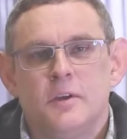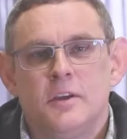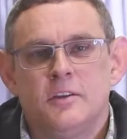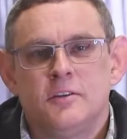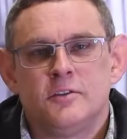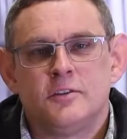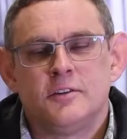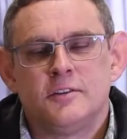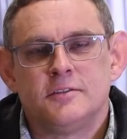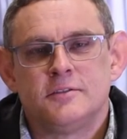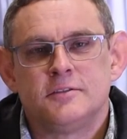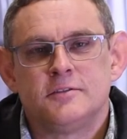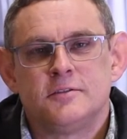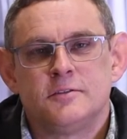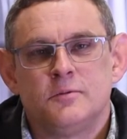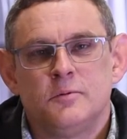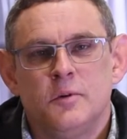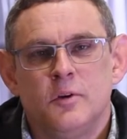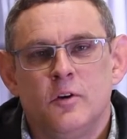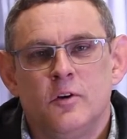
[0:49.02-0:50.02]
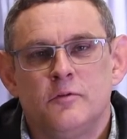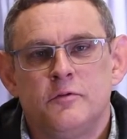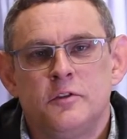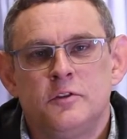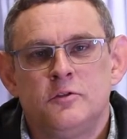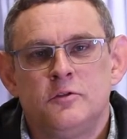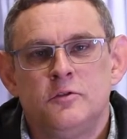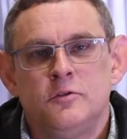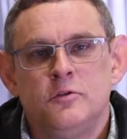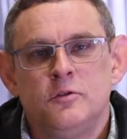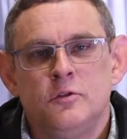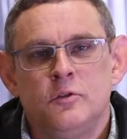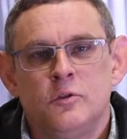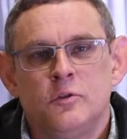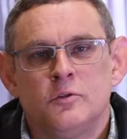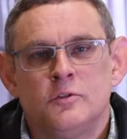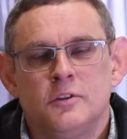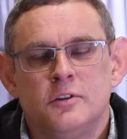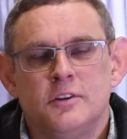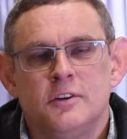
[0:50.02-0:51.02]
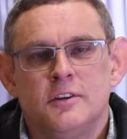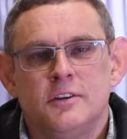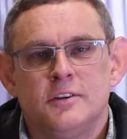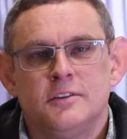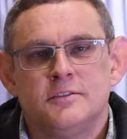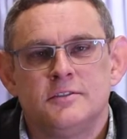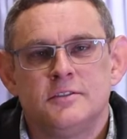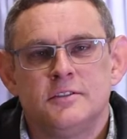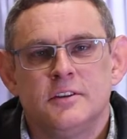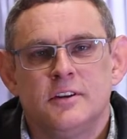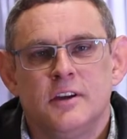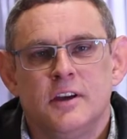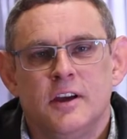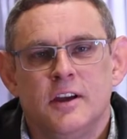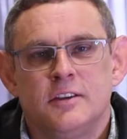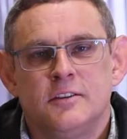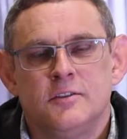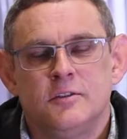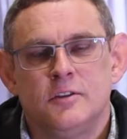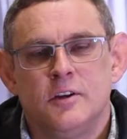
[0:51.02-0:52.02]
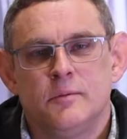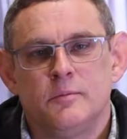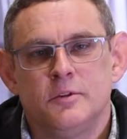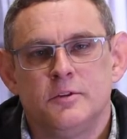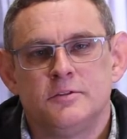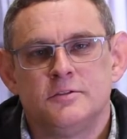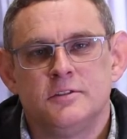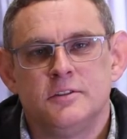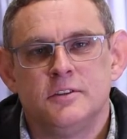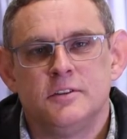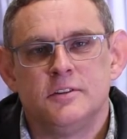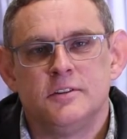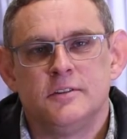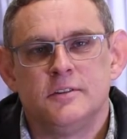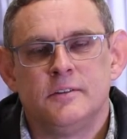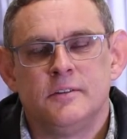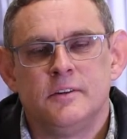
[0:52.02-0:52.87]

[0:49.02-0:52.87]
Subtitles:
entrants, we offer two law degrees at UWC,